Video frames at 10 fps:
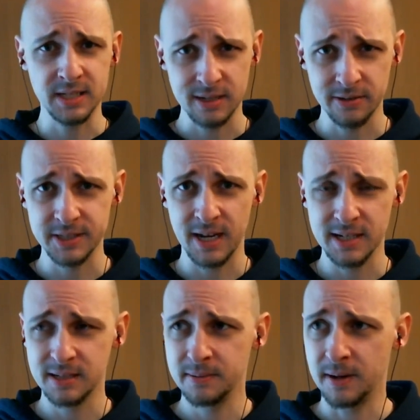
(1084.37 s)
skill
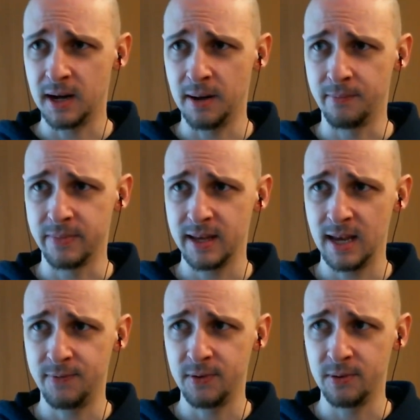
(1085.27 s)
set.
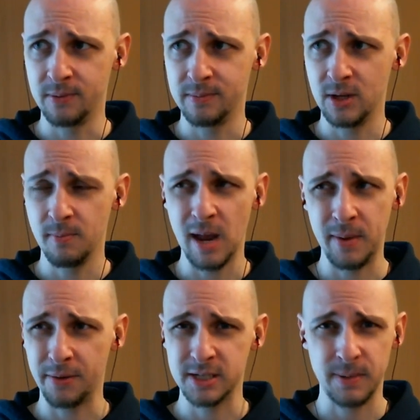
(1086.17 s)
If you may be
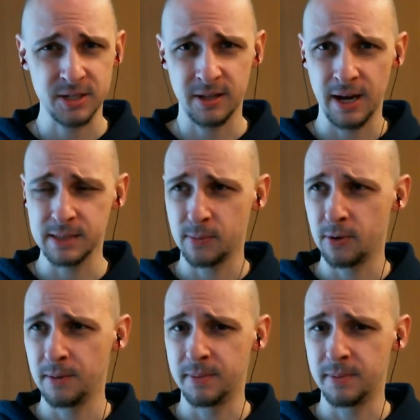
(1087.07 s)
able to specialize more,